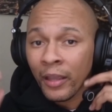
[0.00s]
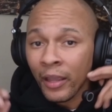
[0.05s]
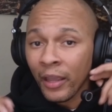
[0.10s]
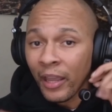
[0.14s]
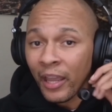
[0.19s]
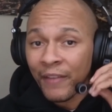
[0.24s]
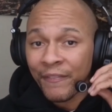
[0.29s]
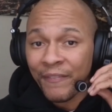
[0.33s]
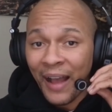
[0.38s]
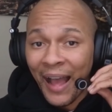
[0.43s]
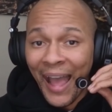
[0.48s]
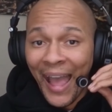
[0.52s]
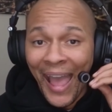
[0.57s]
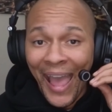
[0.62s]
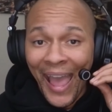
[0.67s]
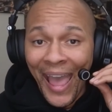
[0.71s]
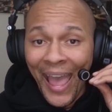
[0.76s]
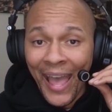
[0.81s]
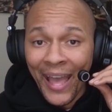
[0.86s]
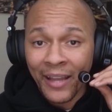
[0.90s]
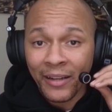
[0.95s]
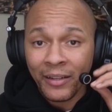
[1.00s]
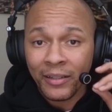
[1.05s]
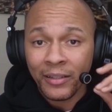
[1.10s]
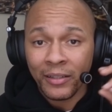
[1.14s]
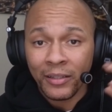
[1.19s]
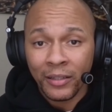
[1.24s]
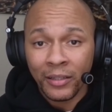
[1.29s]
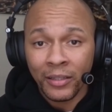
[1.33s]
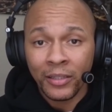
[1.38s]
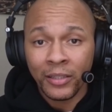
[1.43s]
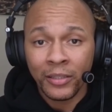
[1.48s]
if I had
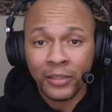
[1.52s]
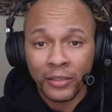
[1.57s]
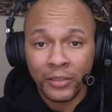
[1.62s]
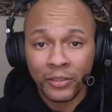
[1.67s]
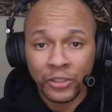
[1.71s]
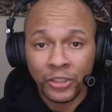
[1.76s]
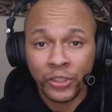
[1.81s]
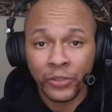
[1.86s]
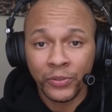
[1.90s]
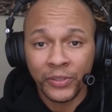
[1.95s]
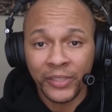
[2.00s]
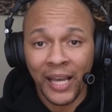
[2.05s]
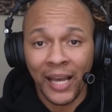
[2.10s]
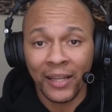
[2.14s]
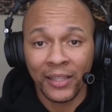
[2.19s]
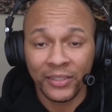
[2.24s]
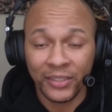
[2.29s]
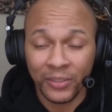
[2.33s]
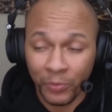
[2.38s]
two talents